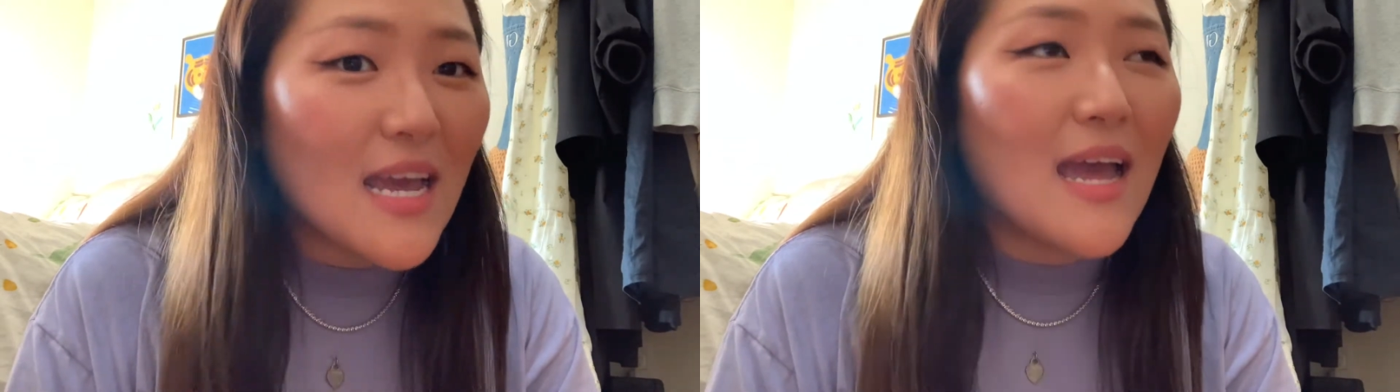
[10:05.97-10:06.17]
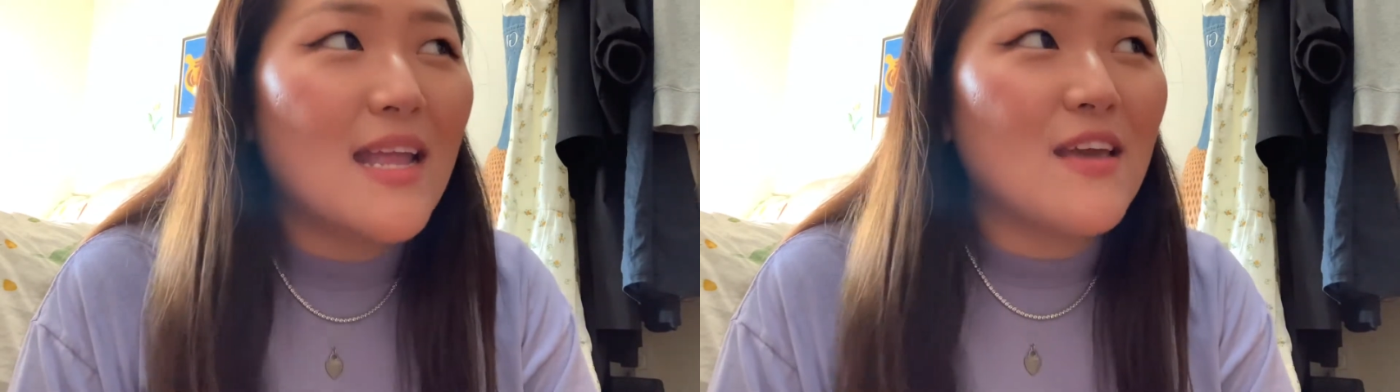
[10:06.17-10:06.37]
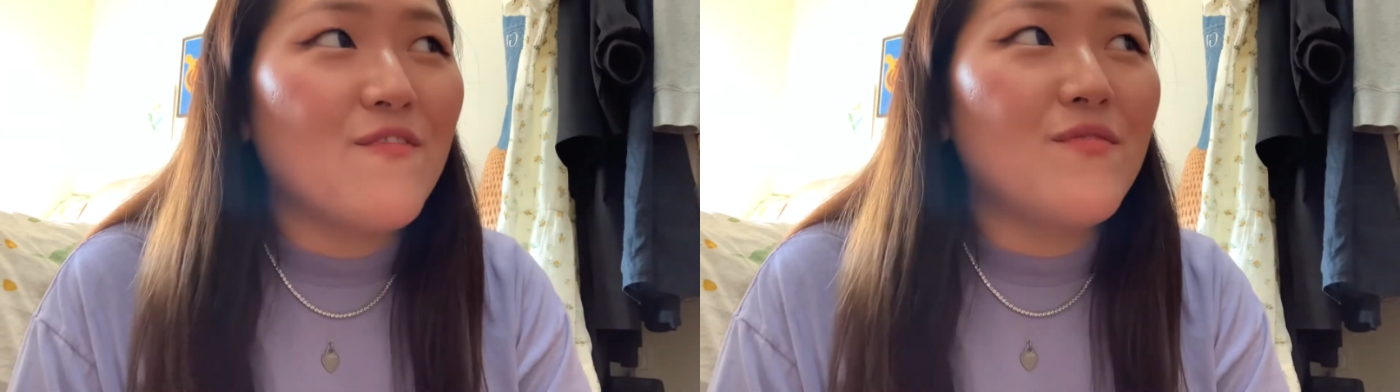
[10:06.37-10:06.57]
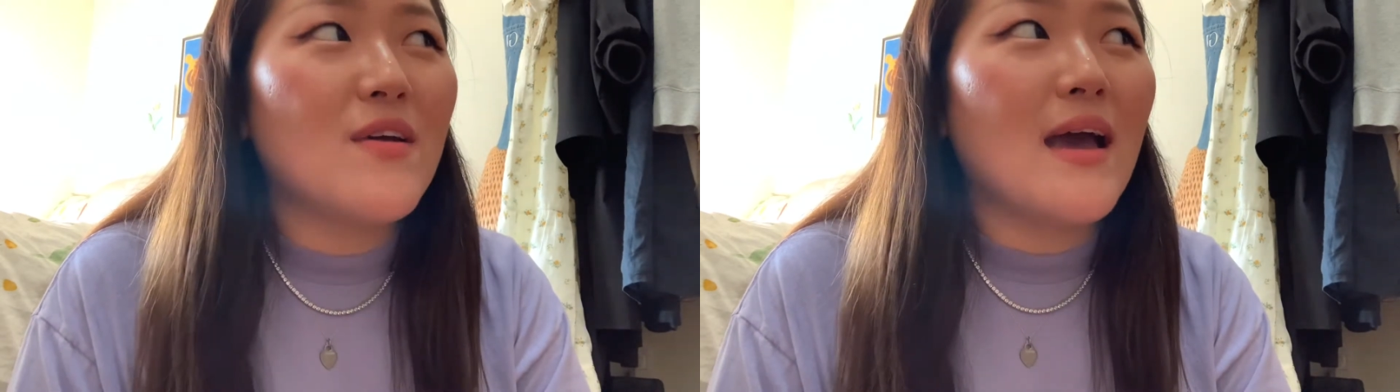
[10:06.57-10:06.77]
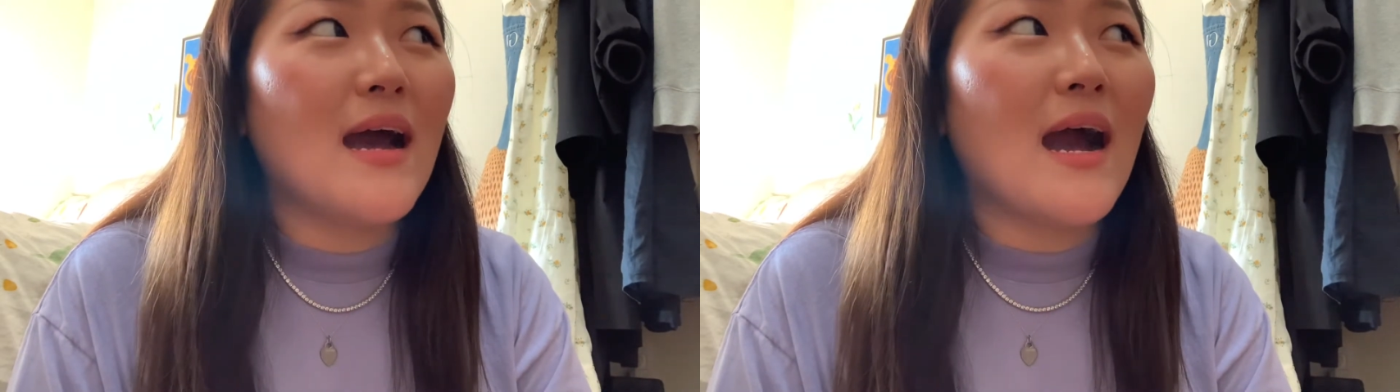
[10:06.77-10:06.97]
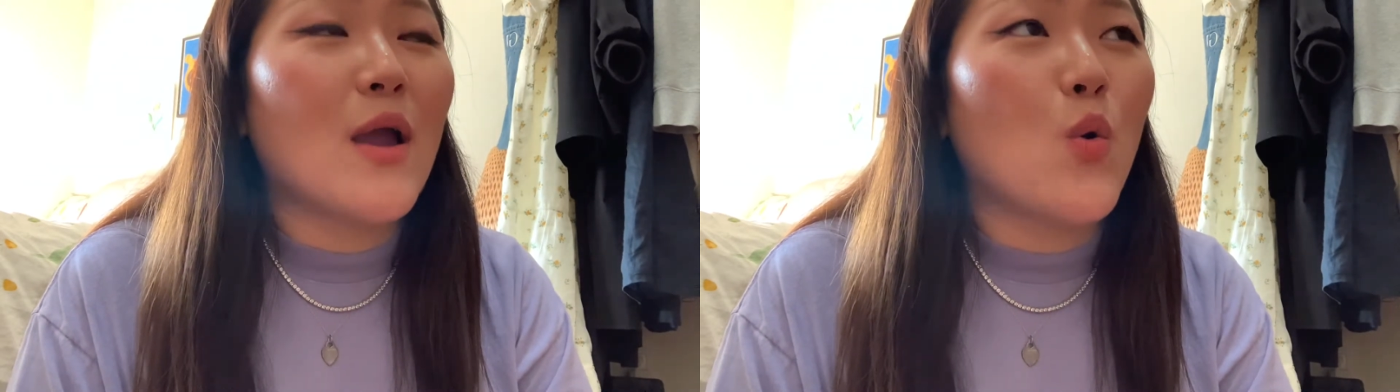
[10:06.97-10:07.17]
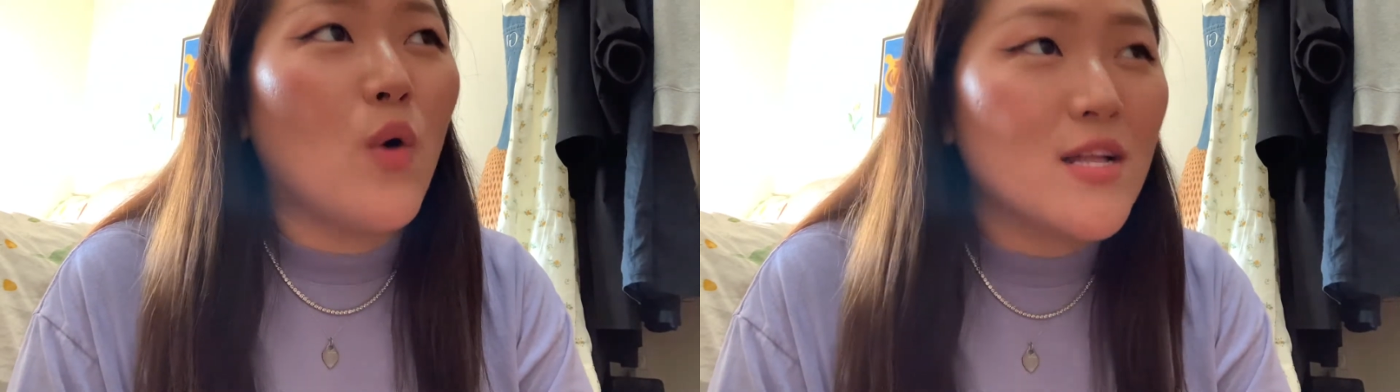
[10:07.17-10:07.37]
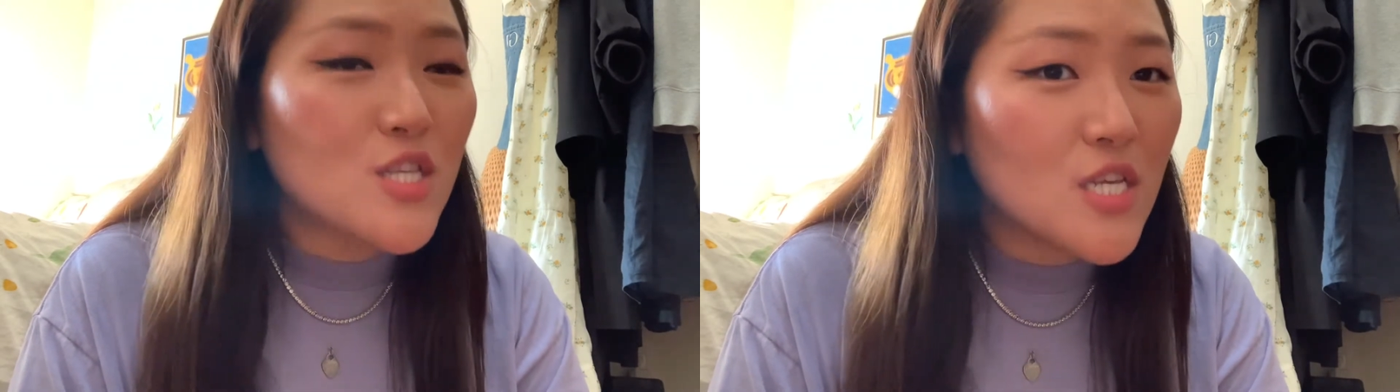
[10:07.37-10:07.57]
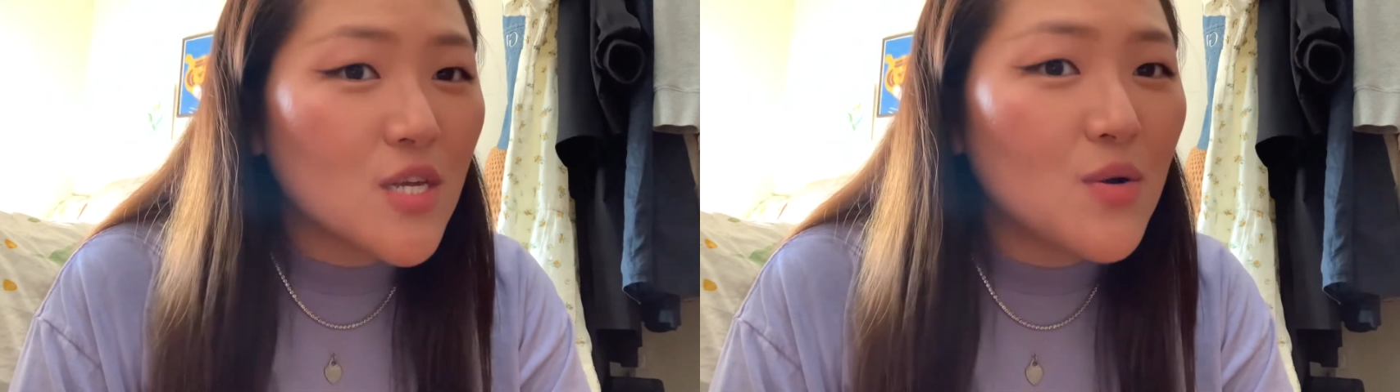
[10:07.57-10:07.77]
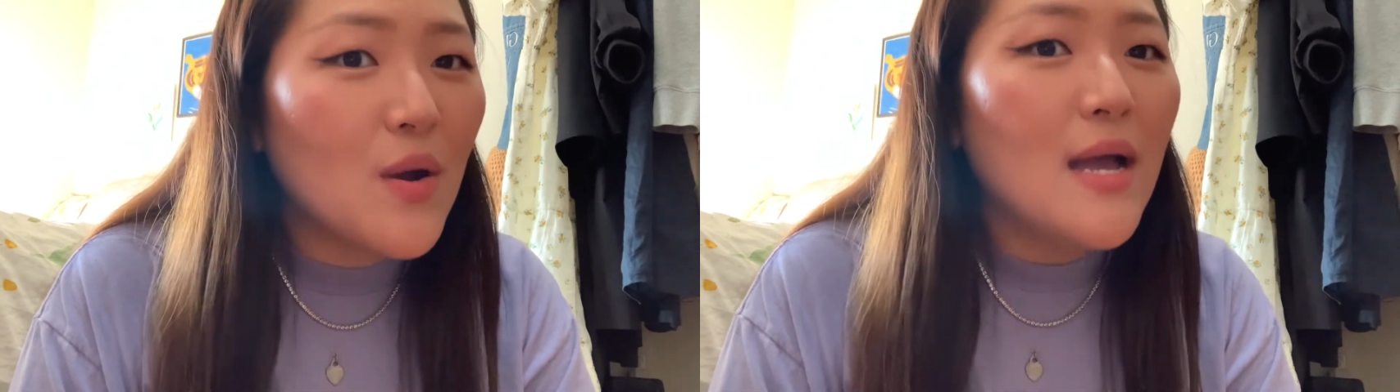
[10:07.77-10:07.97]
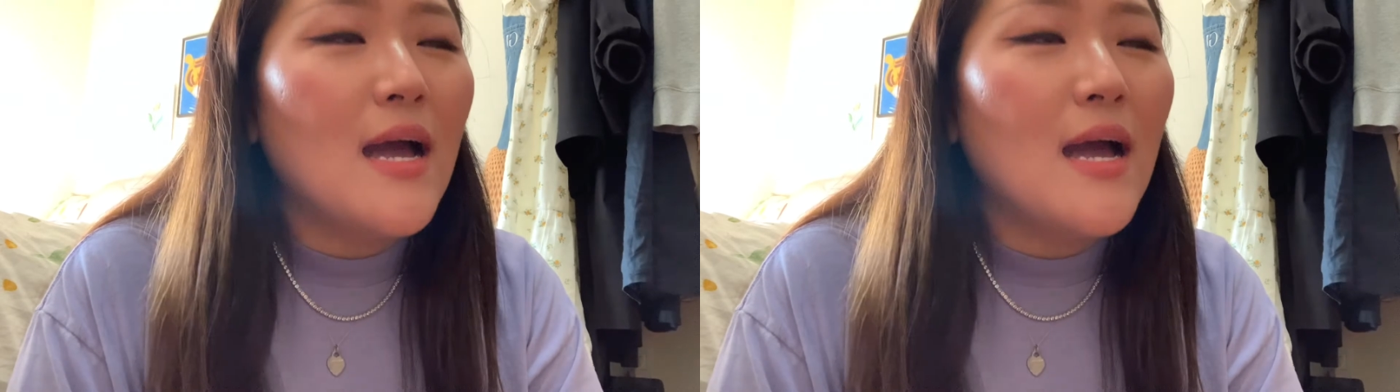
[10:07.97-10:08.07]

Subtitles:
and if I want to,